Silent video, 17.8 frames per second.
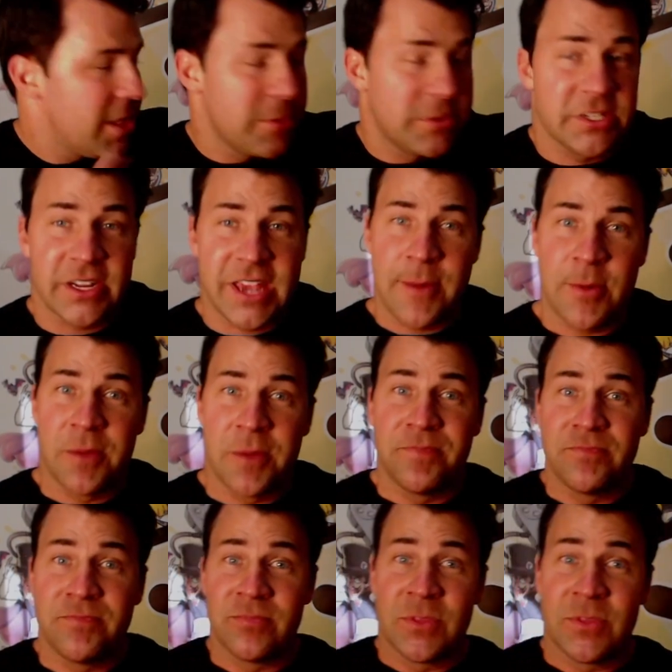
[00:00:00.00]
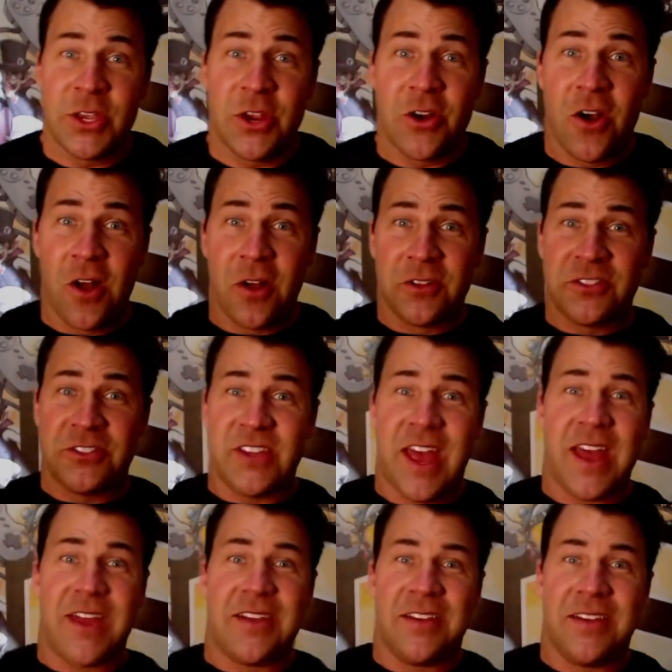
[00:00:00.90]
then we select camera. You're all
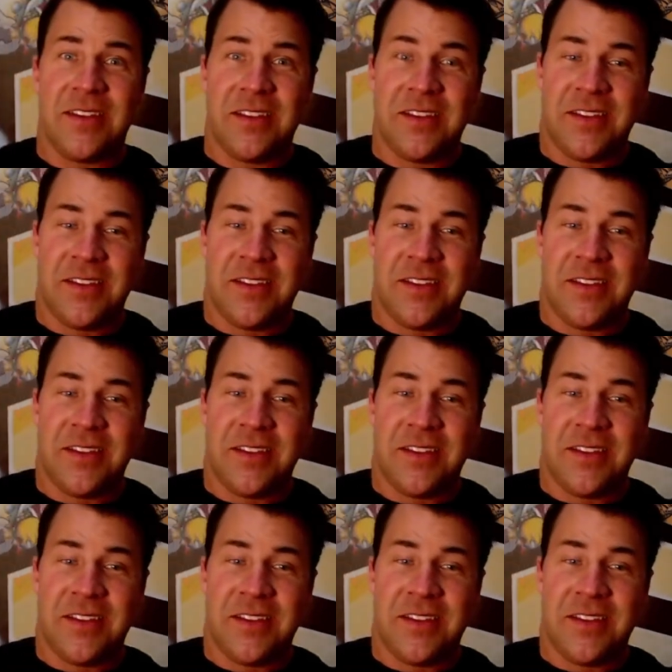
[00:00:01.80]
set.